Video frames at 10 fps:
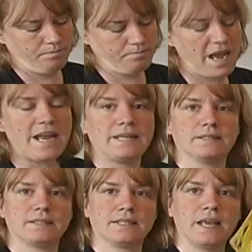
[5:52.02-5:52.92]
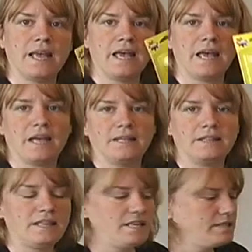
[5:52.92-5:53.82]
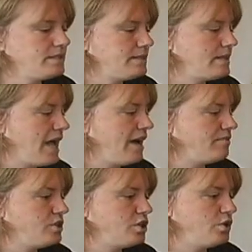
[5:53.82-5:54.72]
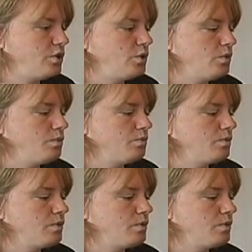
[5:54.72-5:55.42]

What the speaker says: paints, and these have to